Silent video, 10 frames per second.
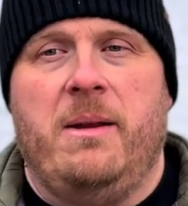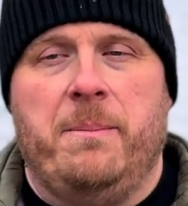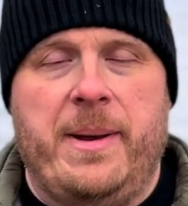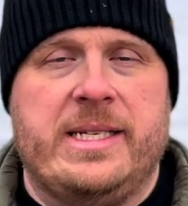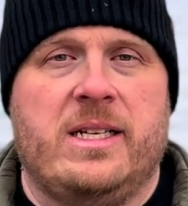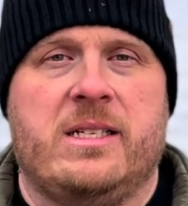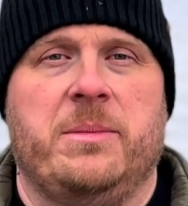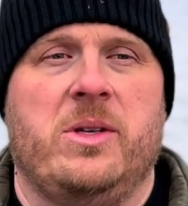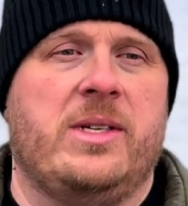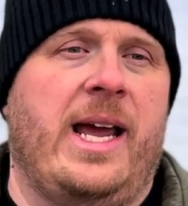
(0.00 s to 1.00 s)
based on some
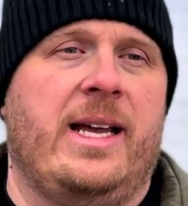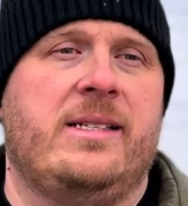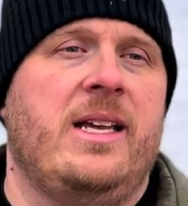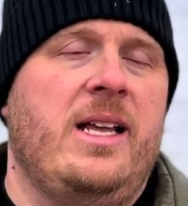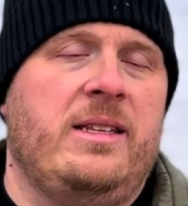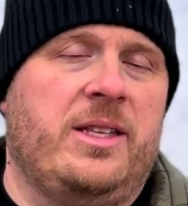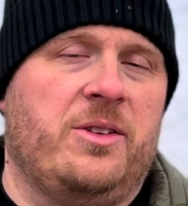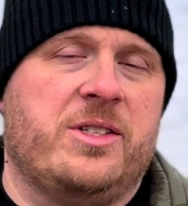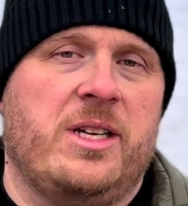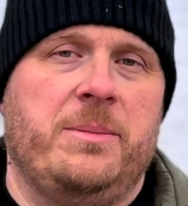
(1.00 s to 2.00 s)
of those ads, that
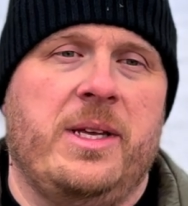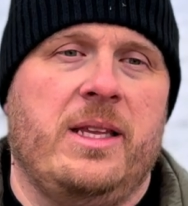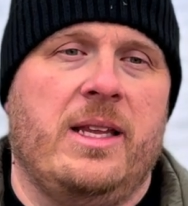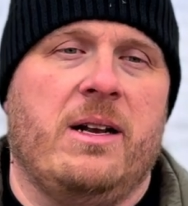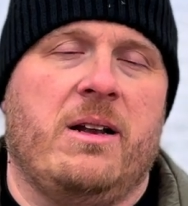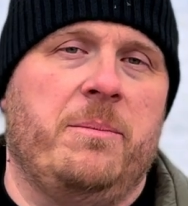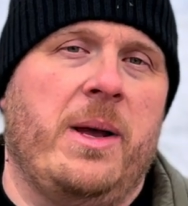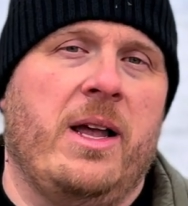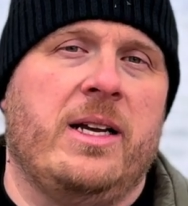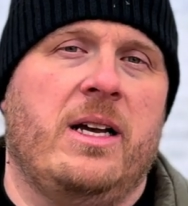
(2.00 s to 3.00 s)
there's something there
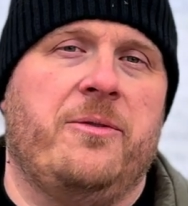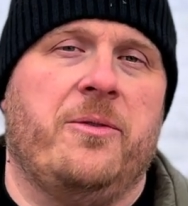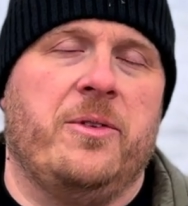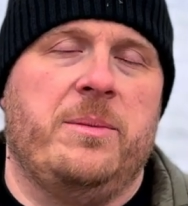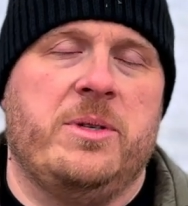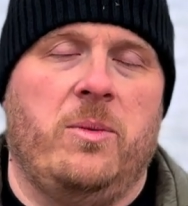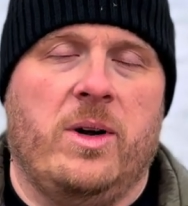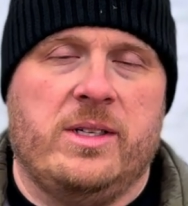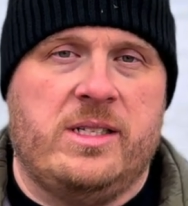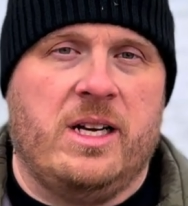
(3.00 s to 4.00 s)
compelling enough for them to
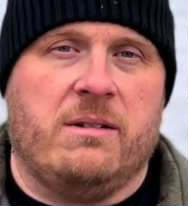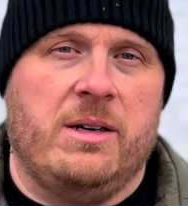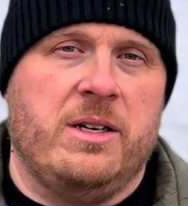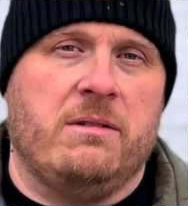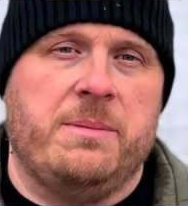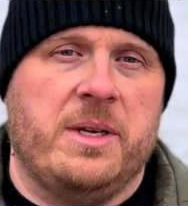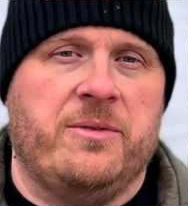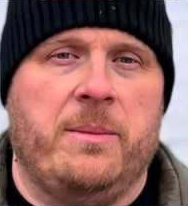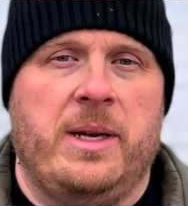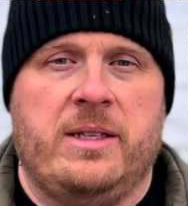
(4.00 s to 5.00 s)
want to stick around on your website
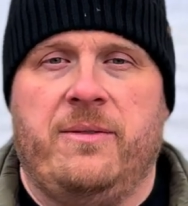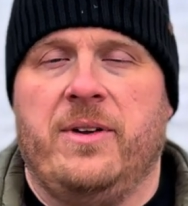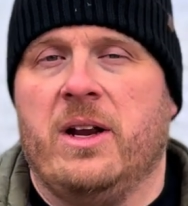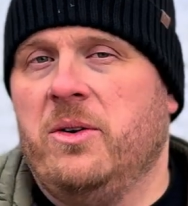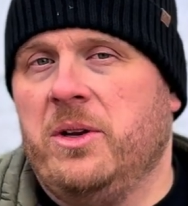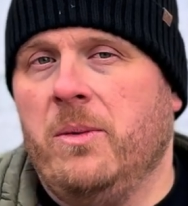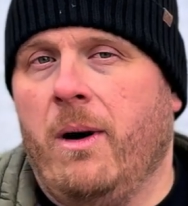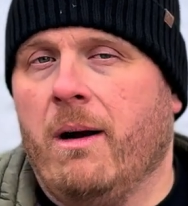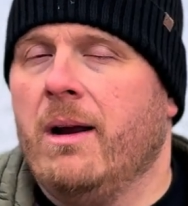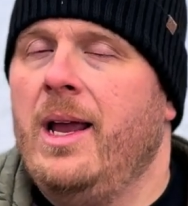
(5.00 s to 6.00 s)
for a minute to figure out who you
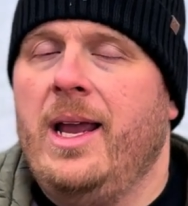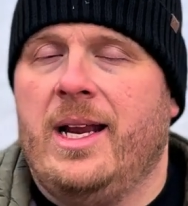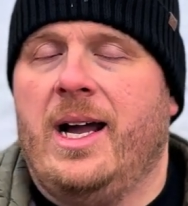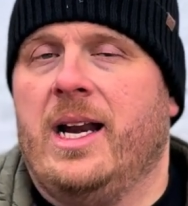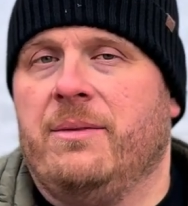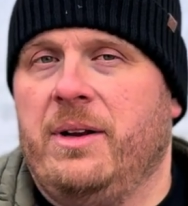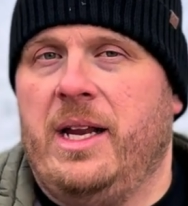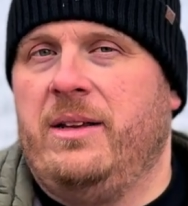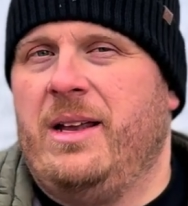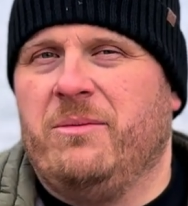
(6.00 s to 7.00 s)
are
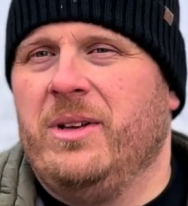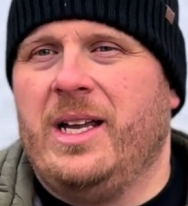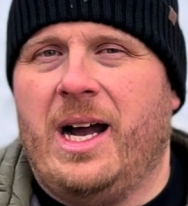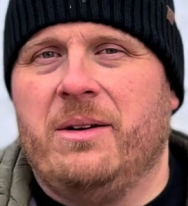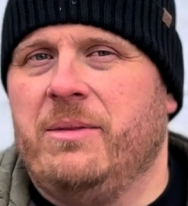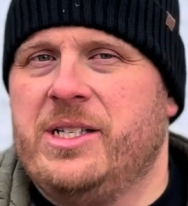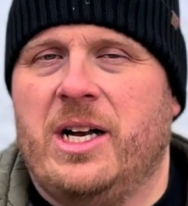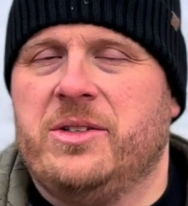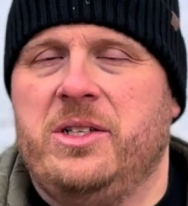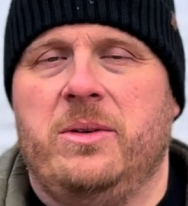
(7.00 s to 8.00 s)
and really how to reach
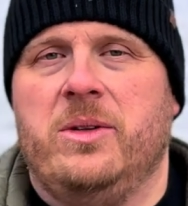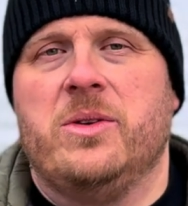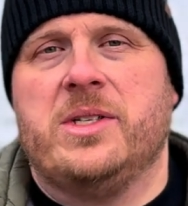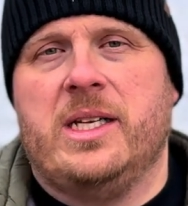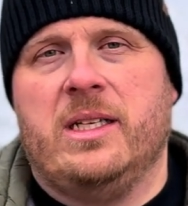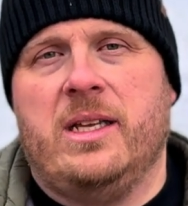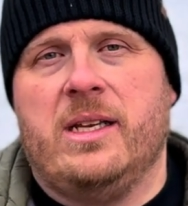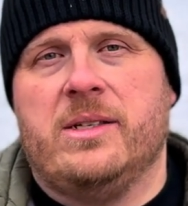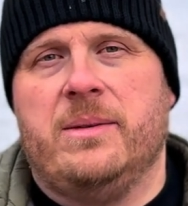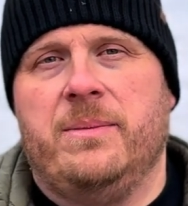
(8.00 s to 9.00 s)
out to you and those kinds of
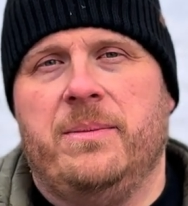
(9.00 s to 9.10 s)
things.